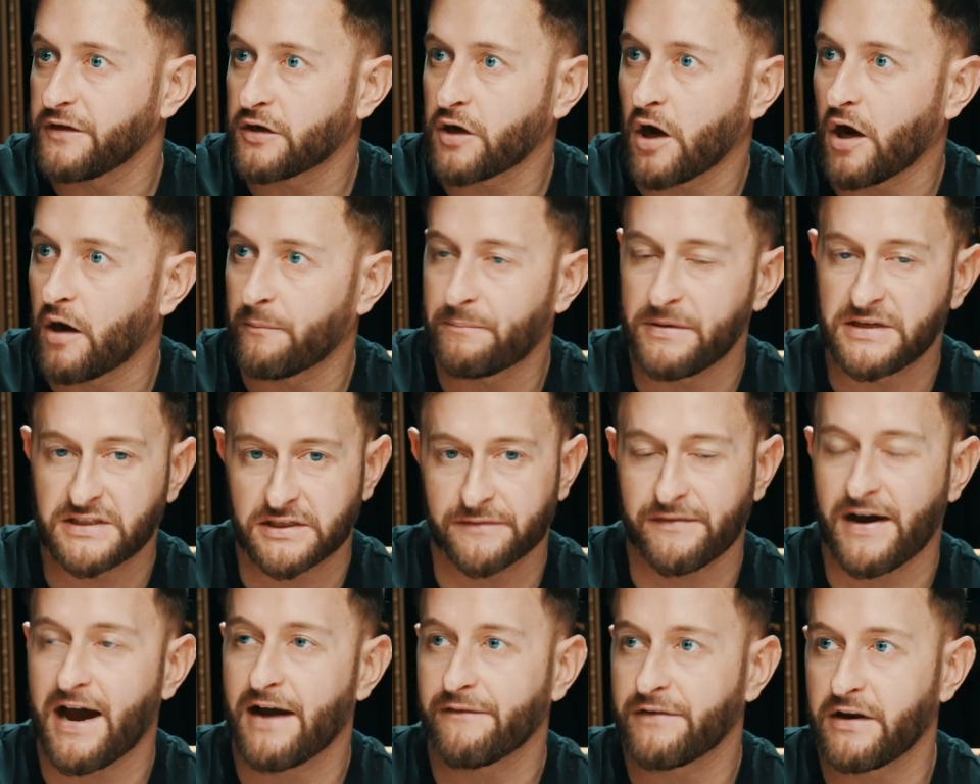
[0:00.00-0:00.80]
You can't be
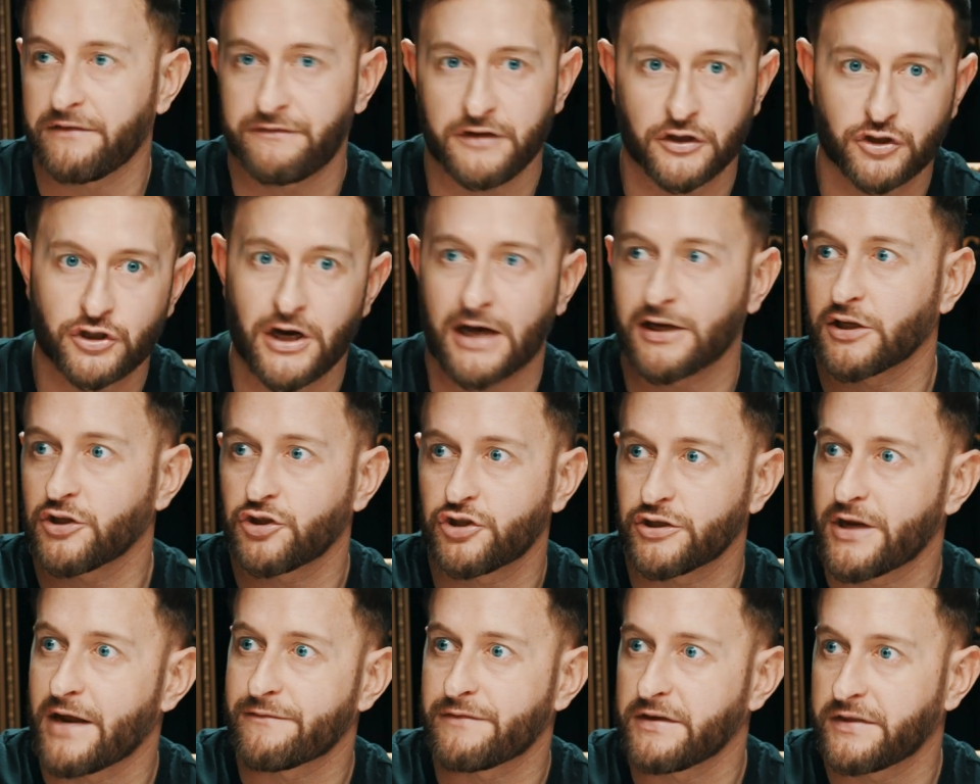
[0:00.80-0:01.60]
surviving if you're
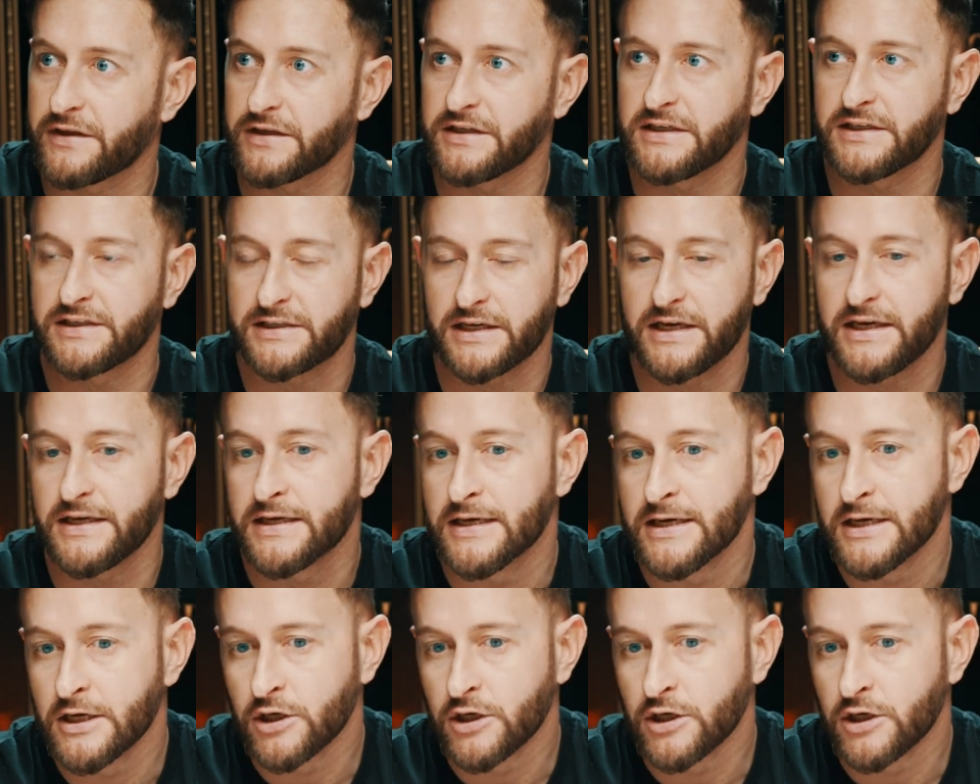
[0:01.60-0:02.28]
challenging everything you see.